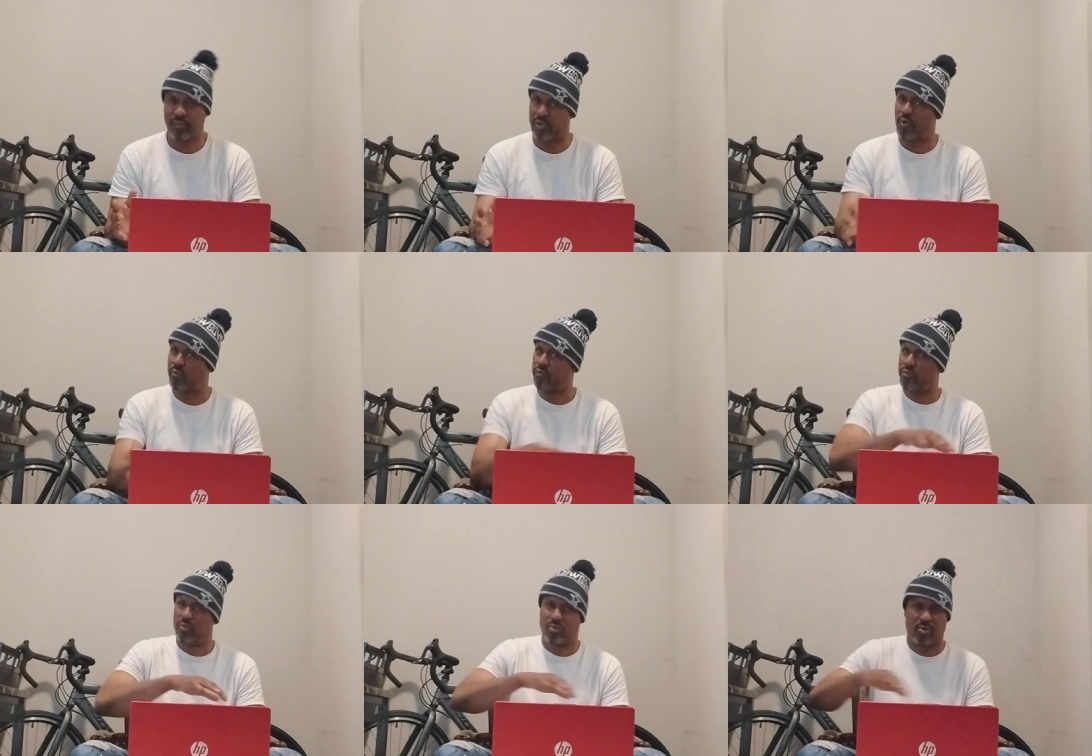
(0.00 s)
So
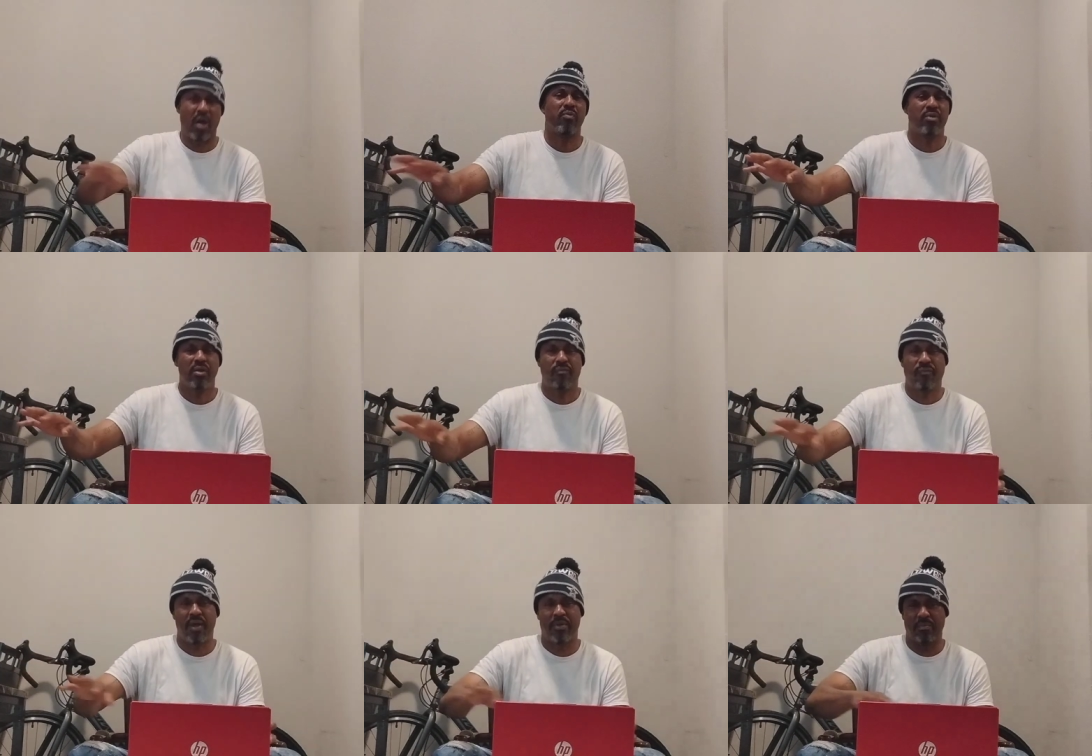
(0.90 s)
talk to your
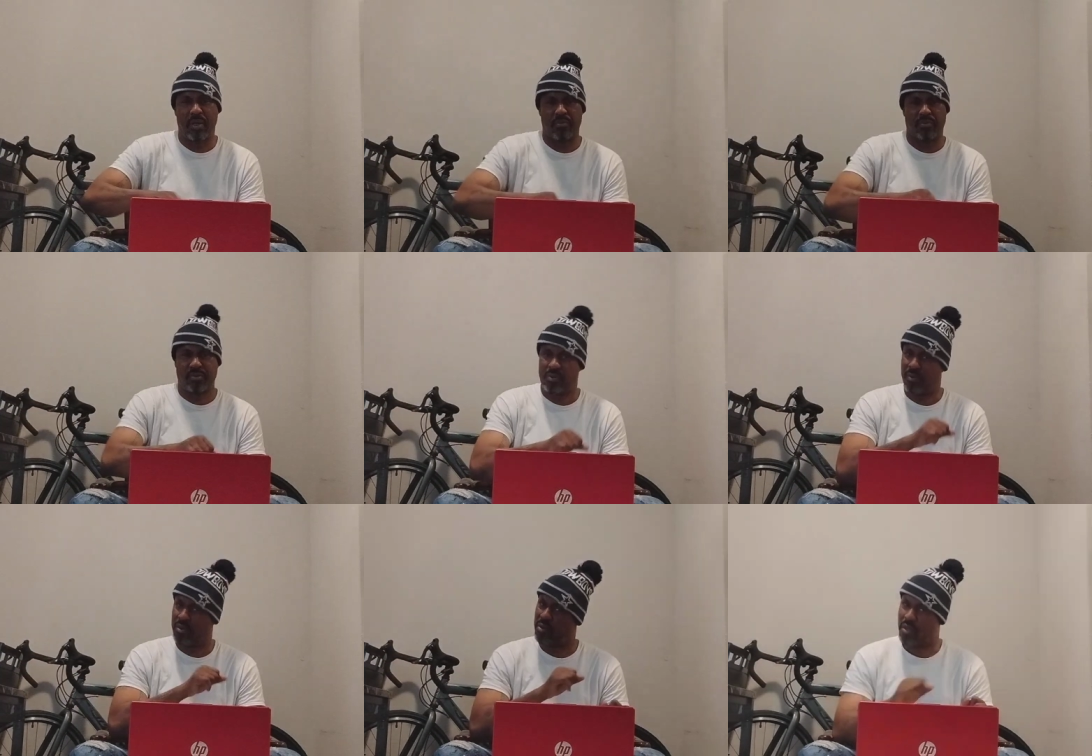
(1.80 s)
family members.
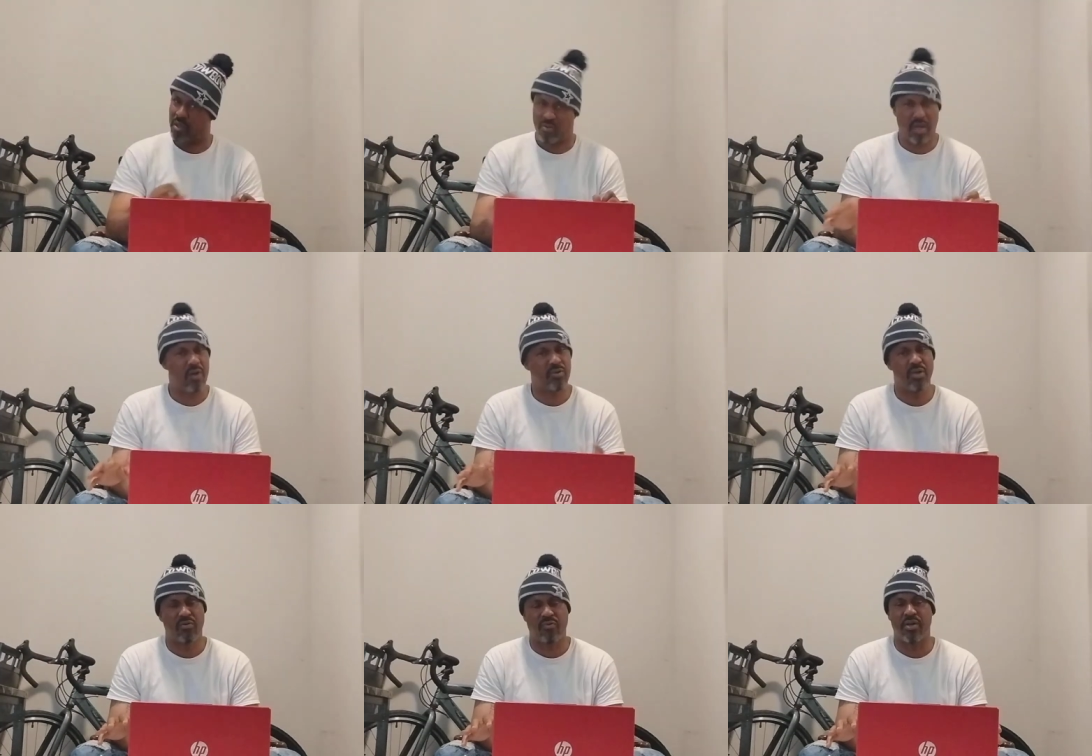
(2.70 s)
Talk to
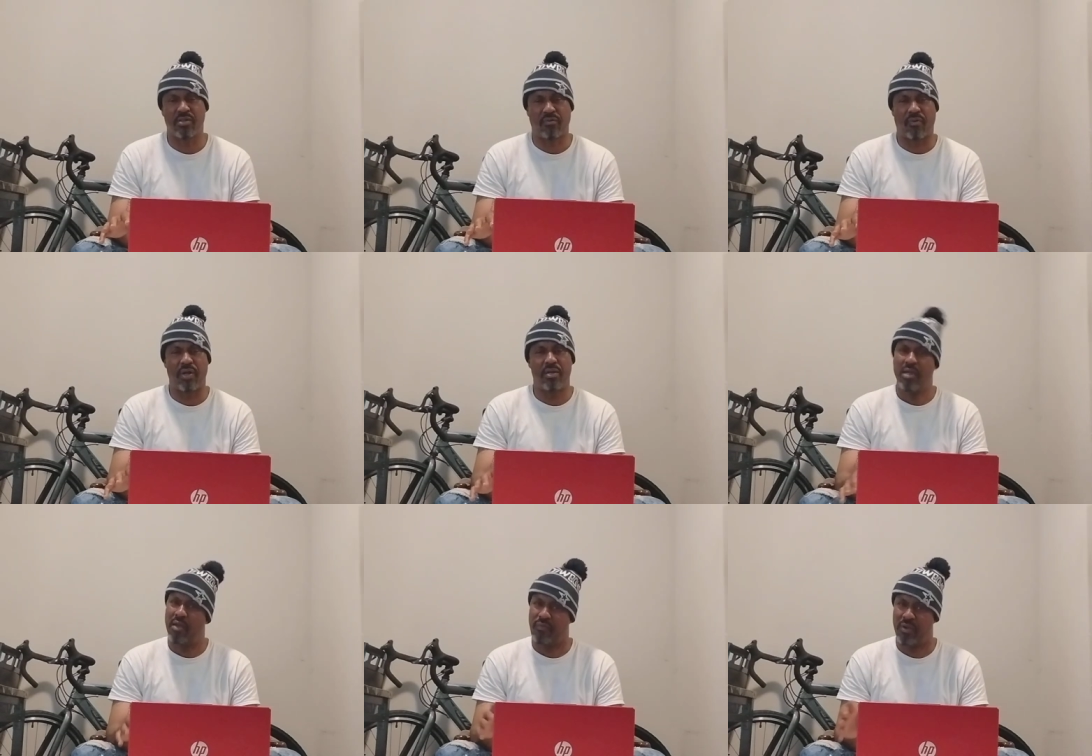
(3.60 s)
your trusted friend.
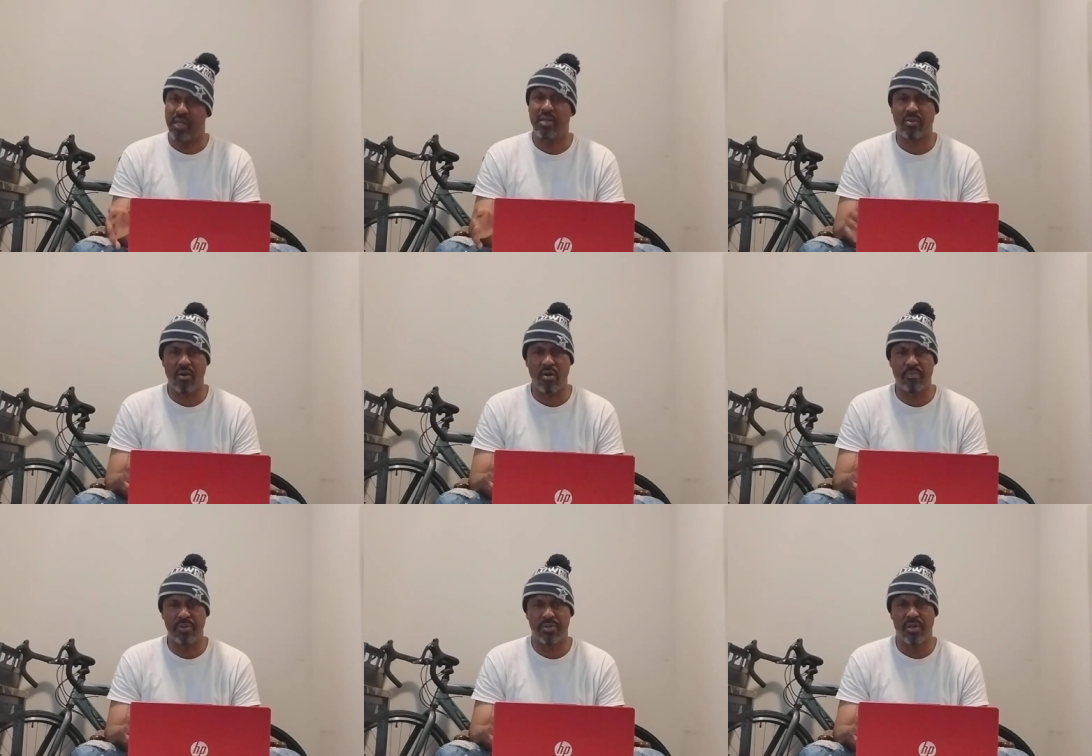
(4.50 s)
If you need a
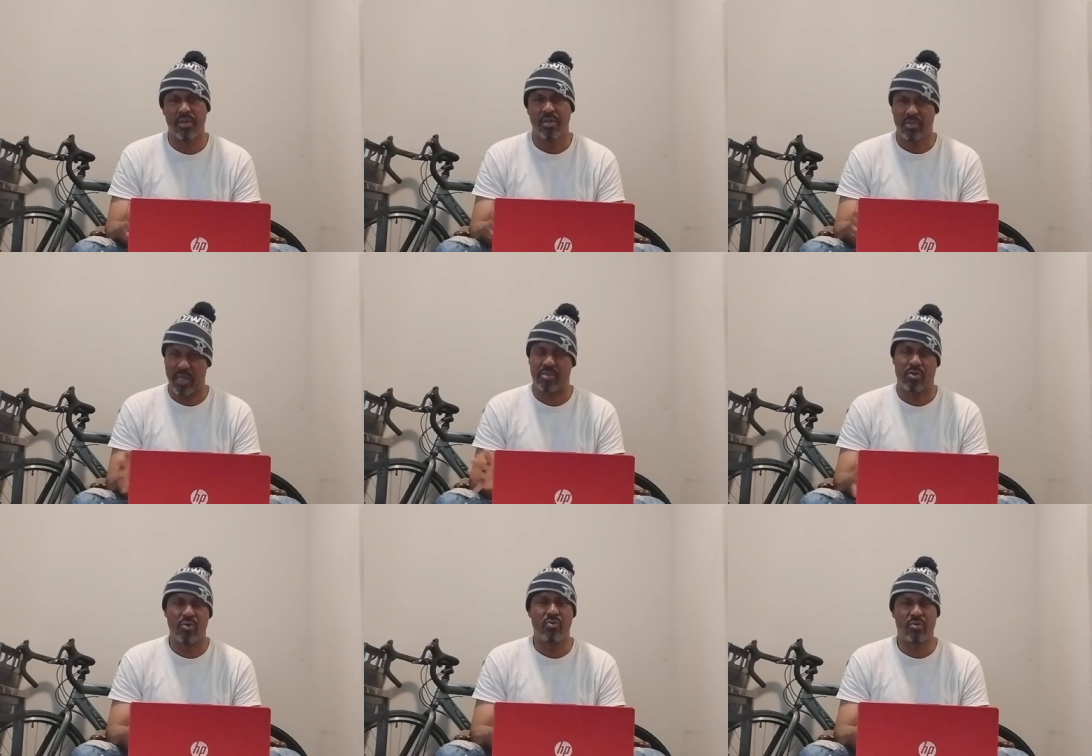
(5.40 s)
therapist, that's
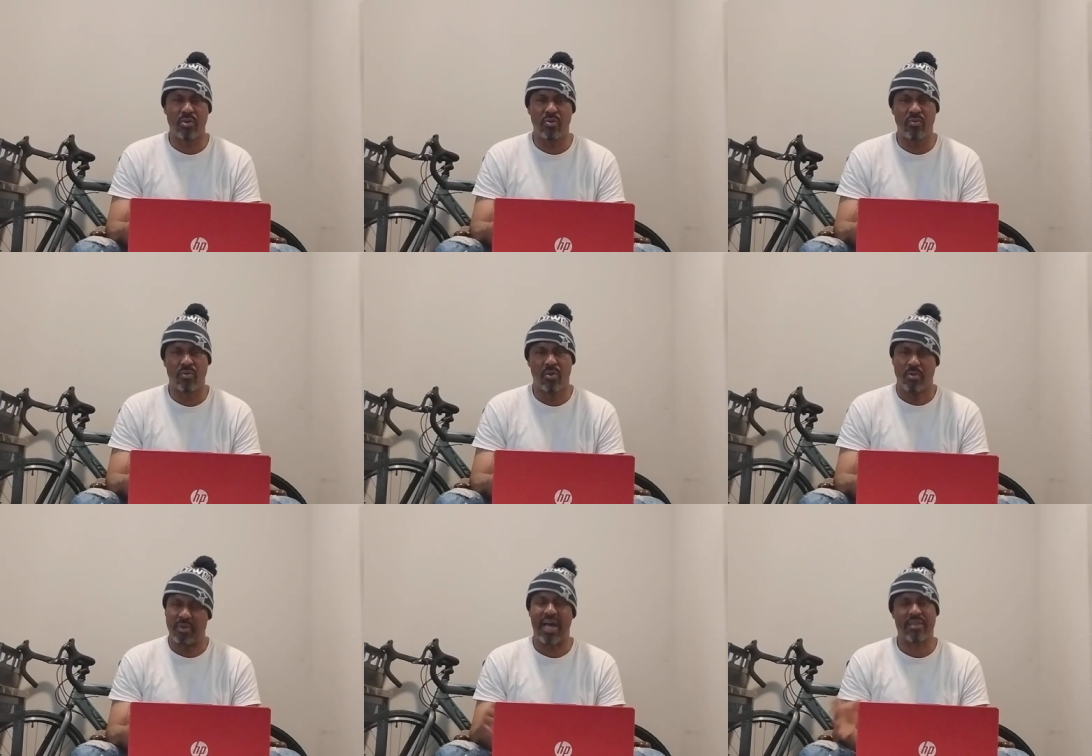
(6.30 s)
cool too.
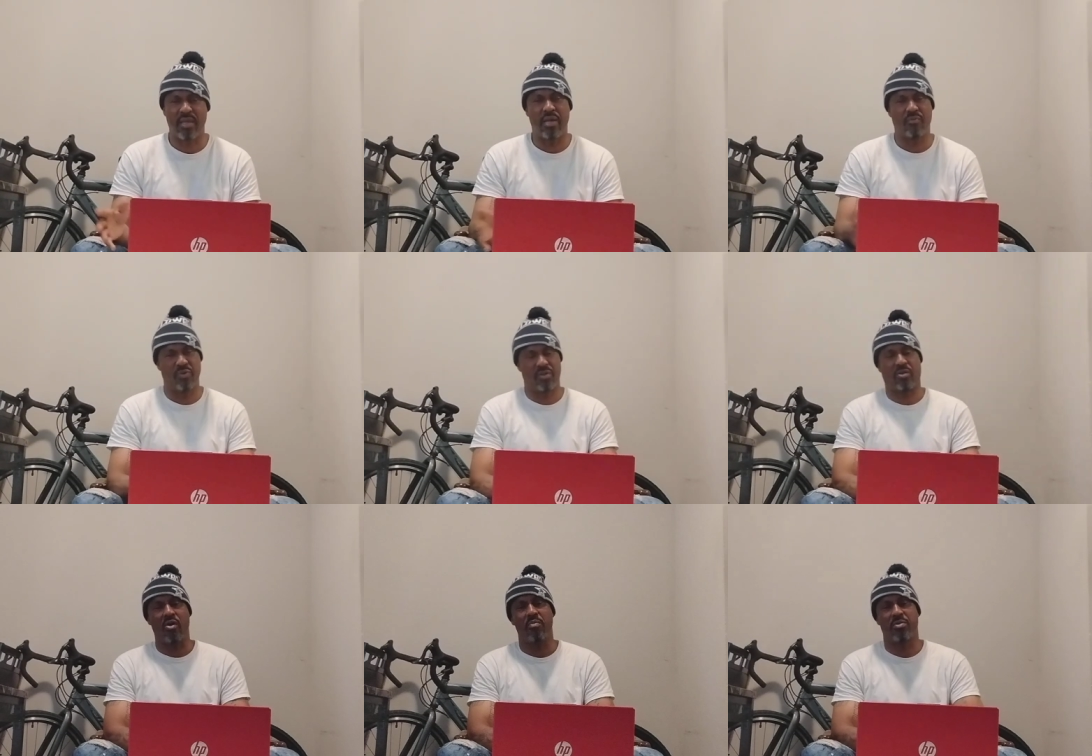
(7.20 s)
But I think what the
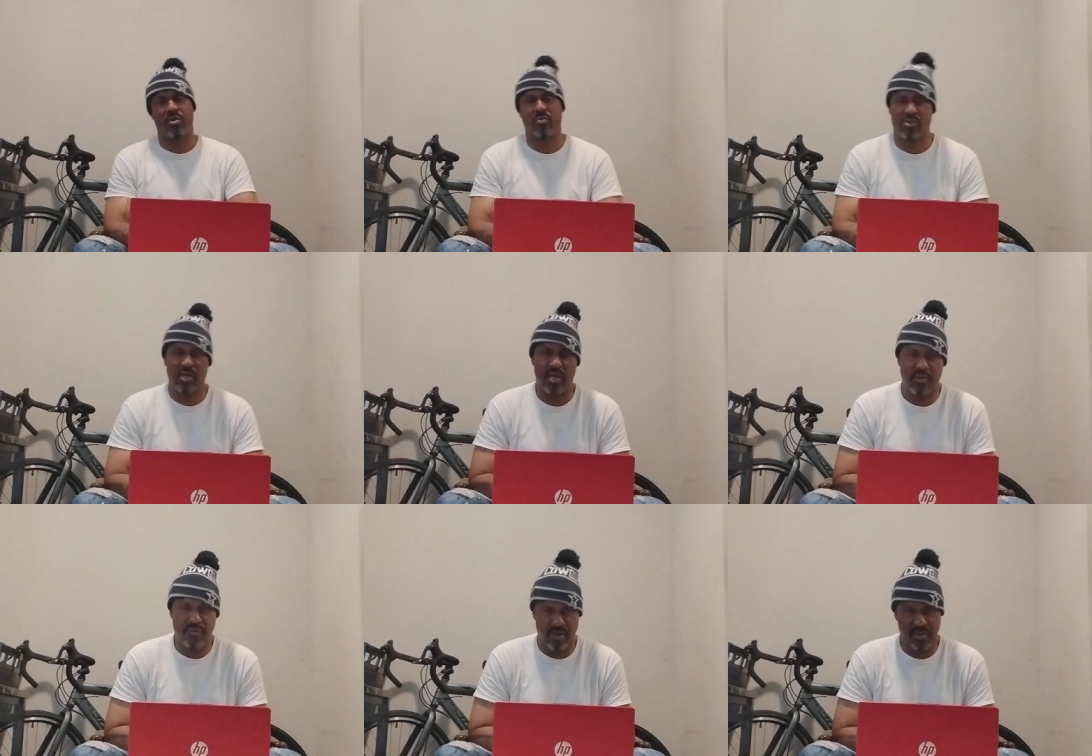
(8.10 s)
therapist is going to tell
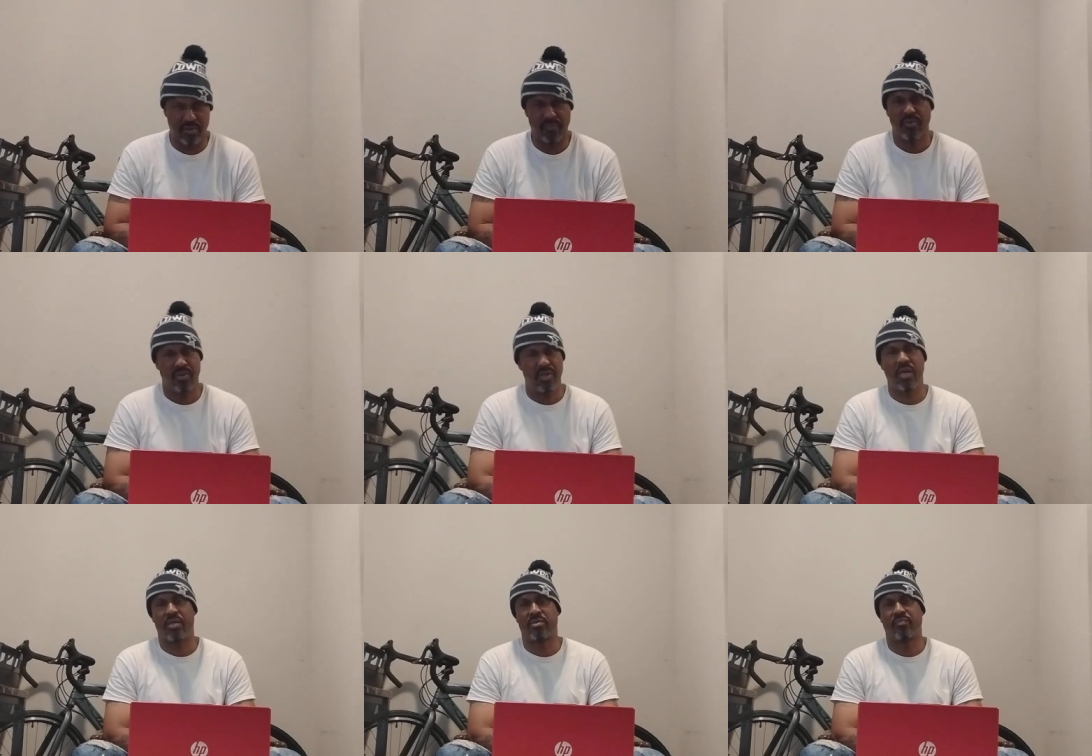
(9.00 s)
you is,
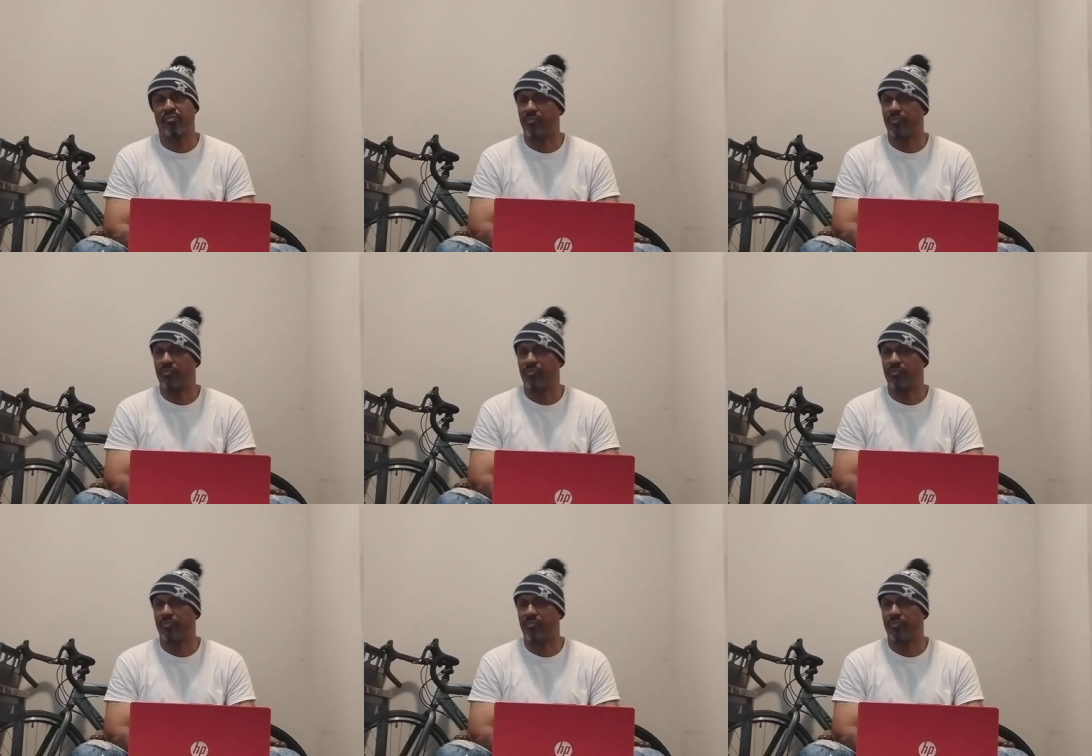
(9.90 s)
yes,